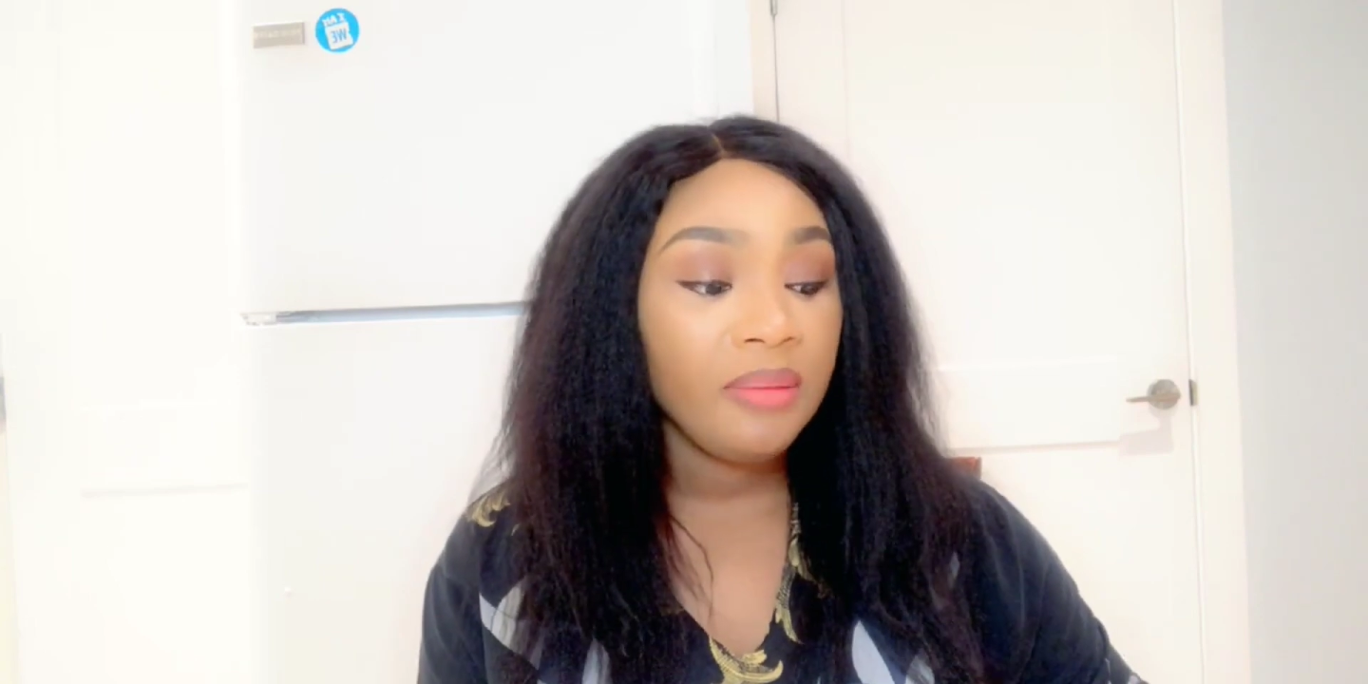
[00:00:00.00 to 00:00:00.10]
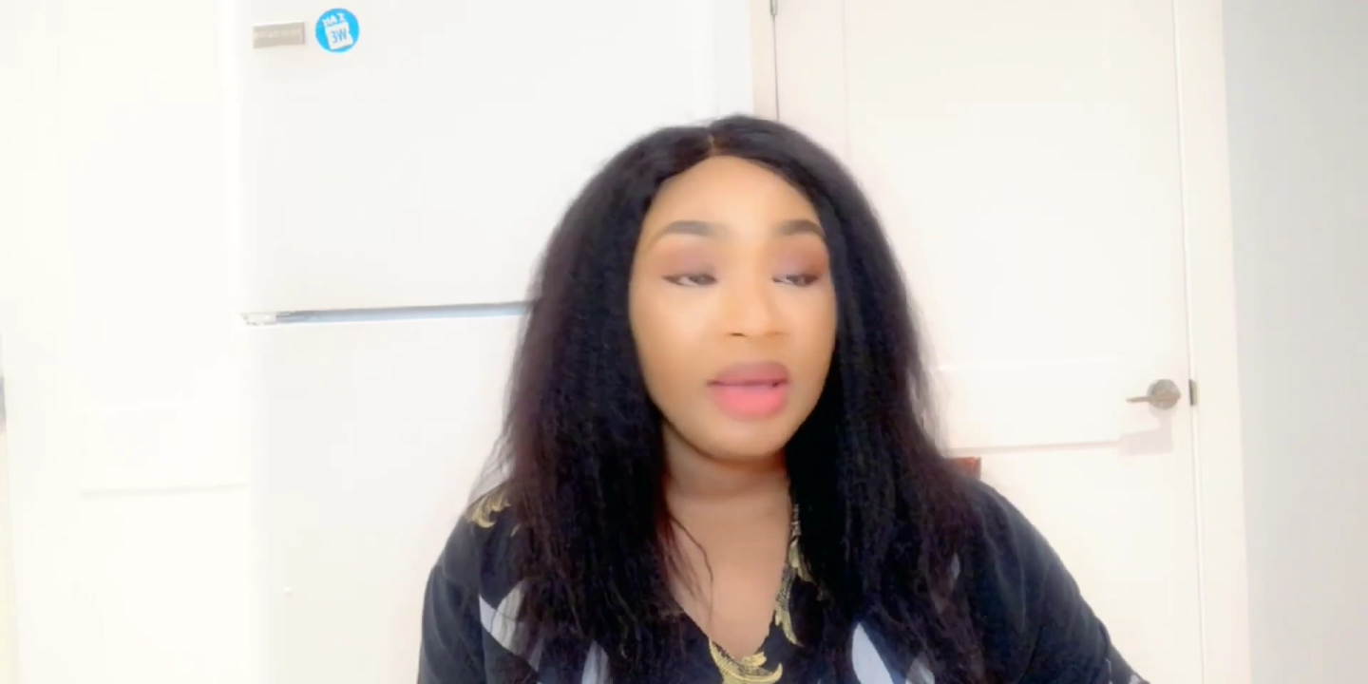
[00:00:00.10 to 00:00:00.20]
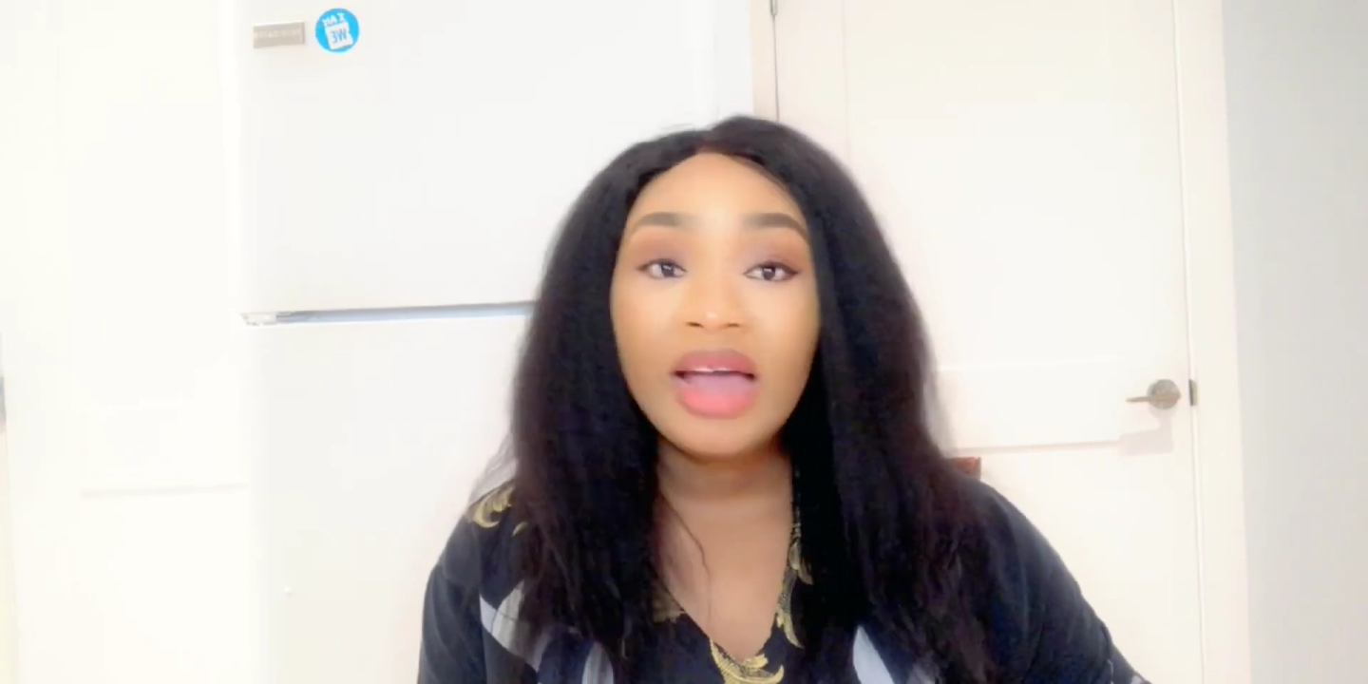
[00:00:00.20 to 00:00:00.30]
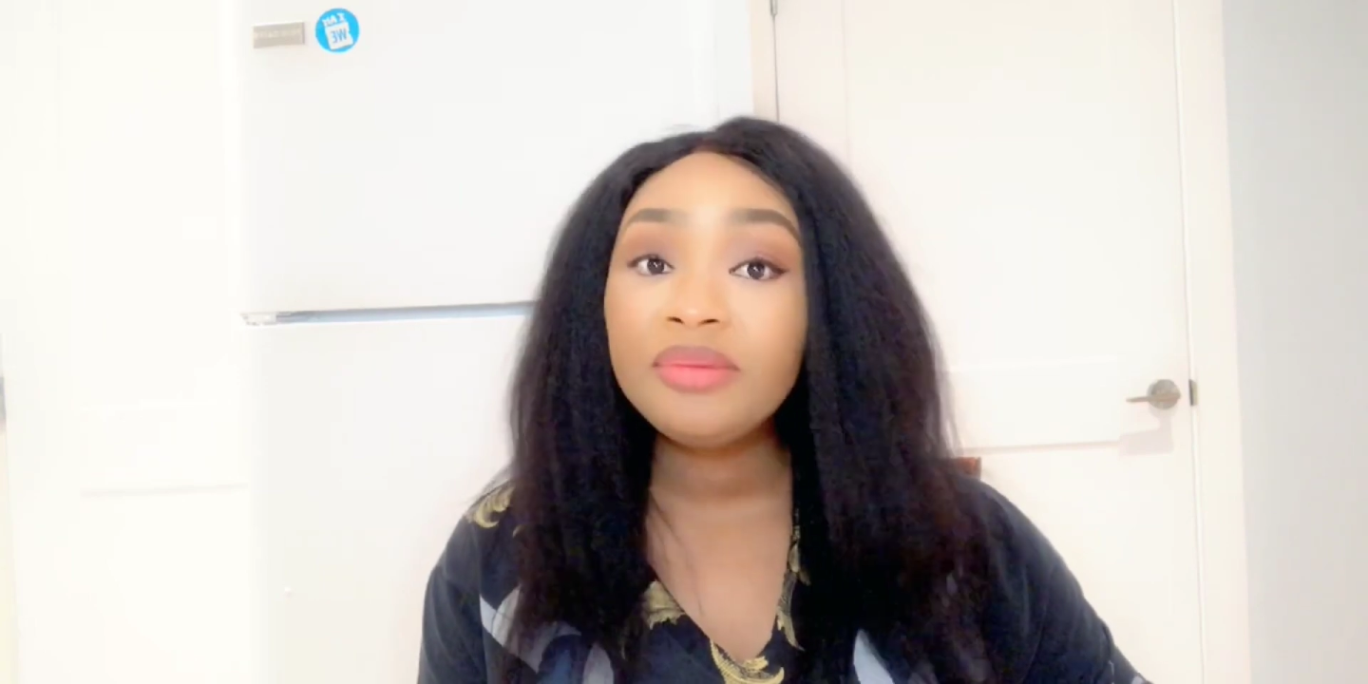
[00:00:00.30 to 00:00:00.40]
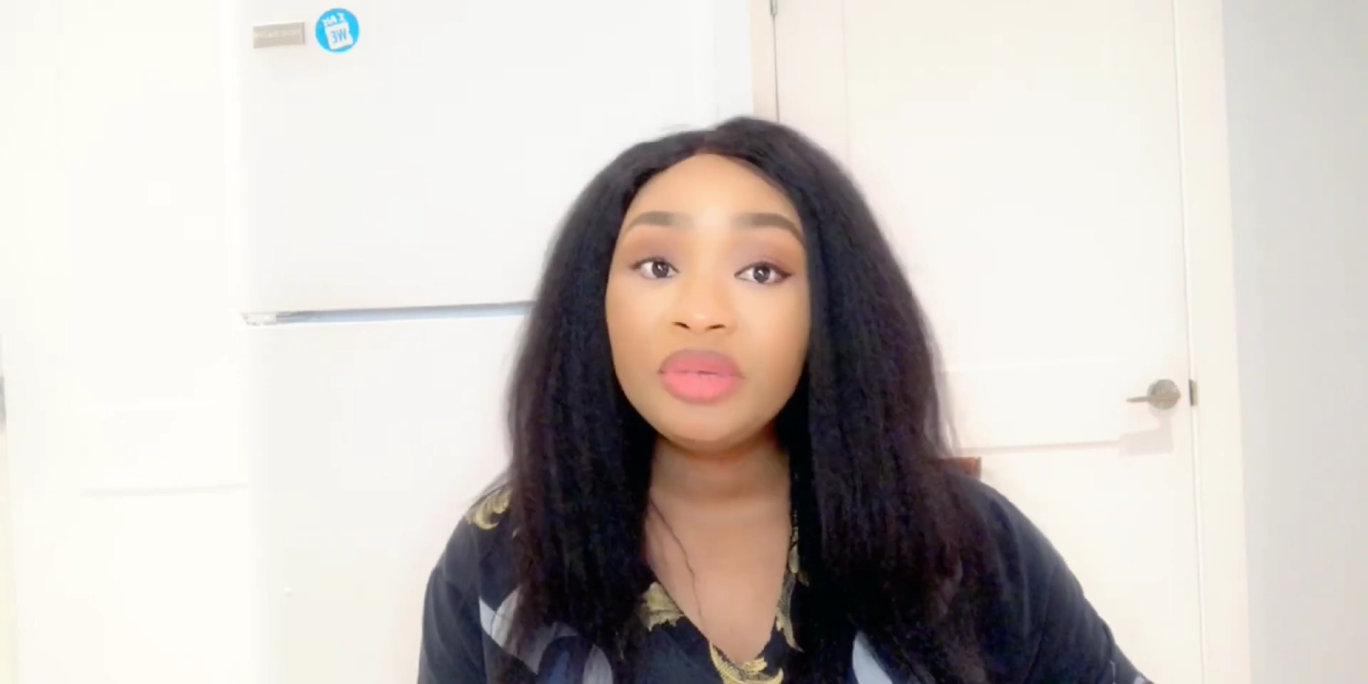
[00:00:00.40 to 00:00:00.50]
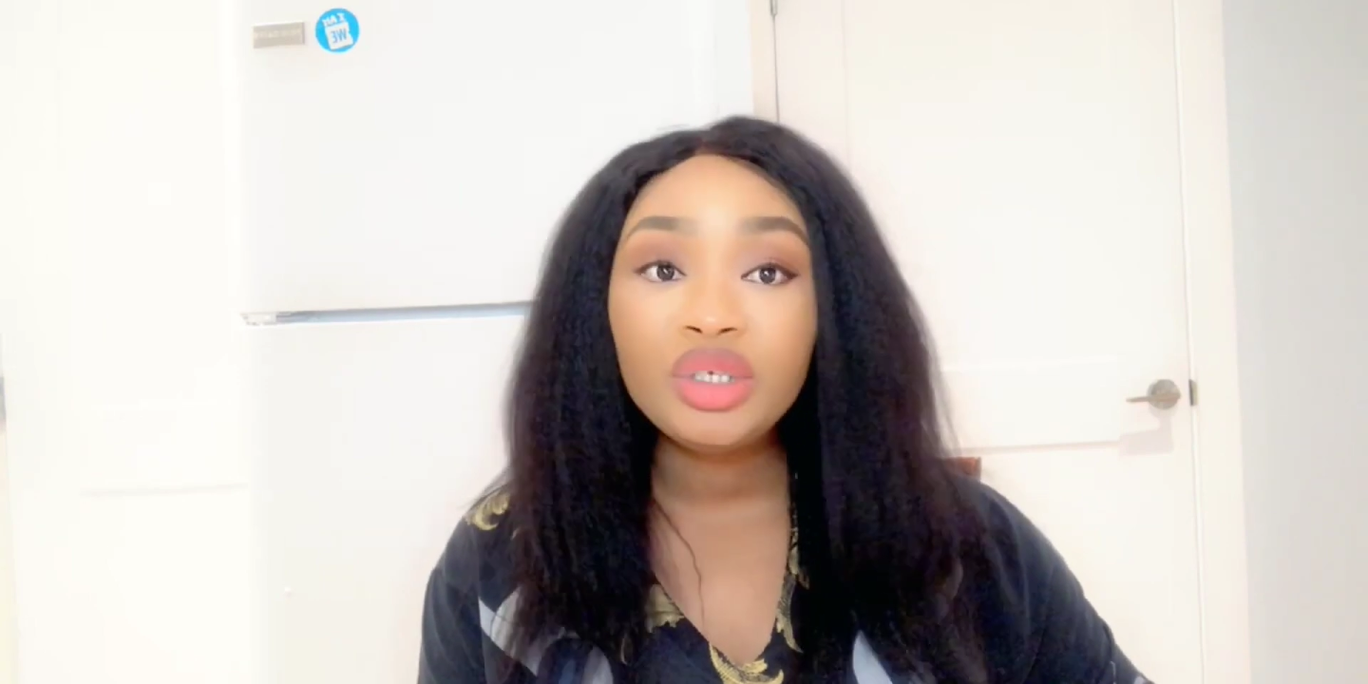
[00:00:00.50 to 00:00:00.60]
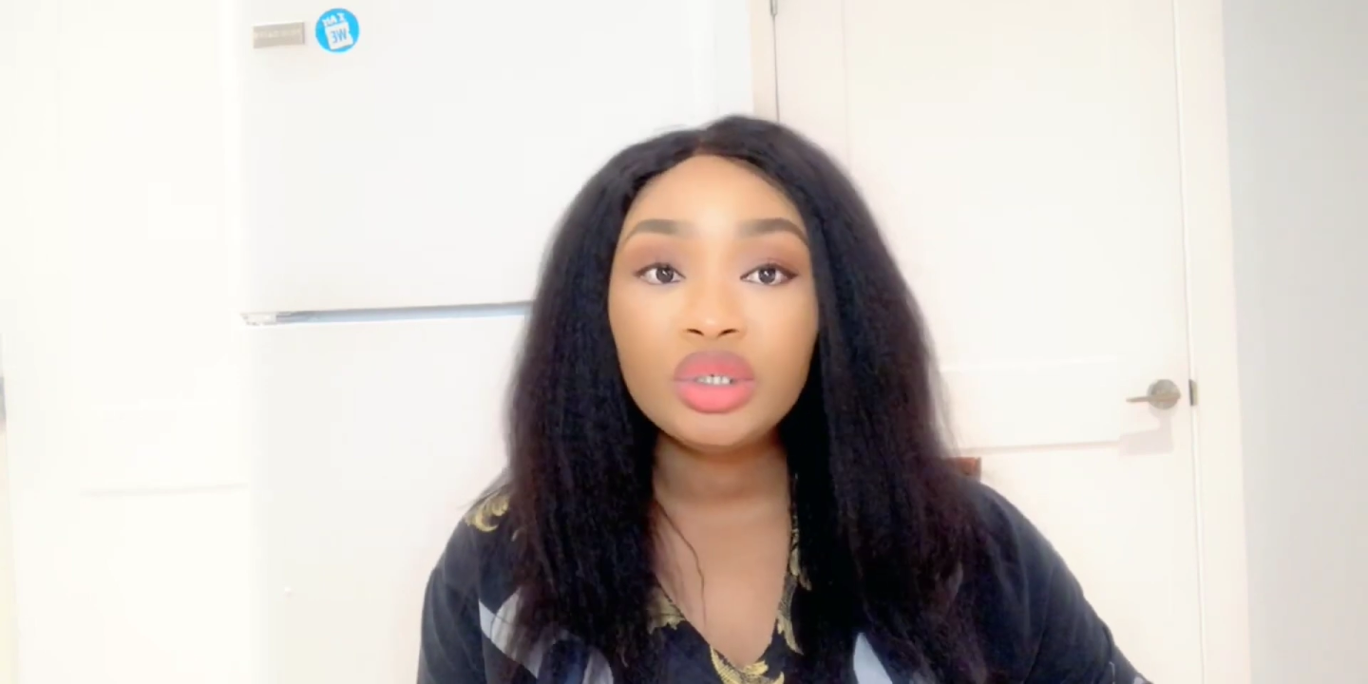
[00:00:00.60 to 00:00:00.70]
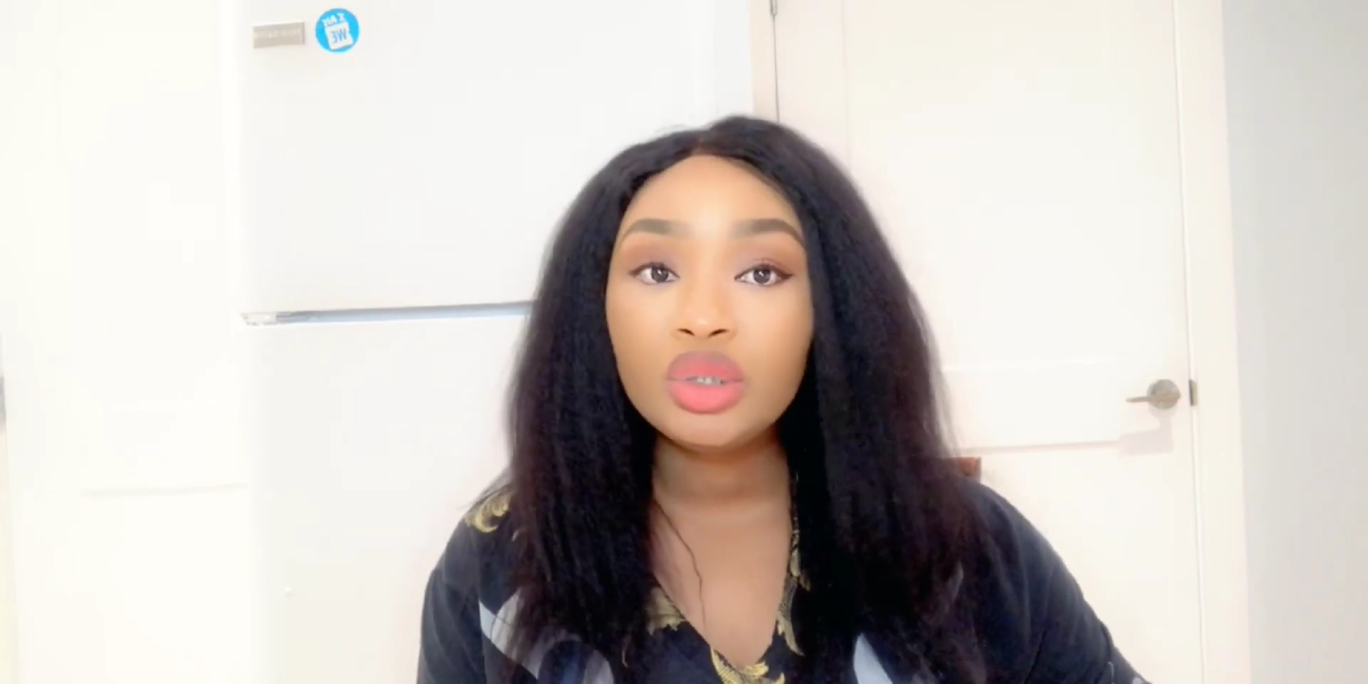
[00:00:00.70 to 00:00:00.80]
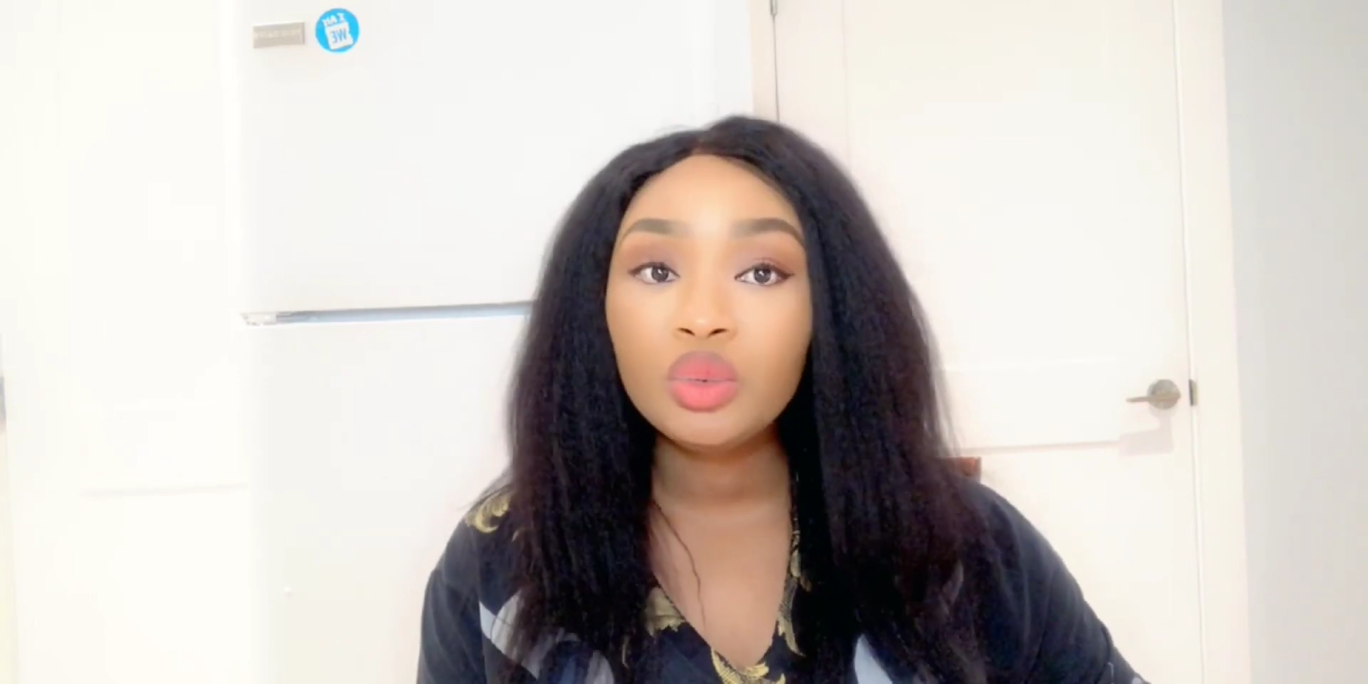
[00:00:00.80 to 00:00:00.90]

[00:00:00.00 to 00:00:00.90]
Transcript: admission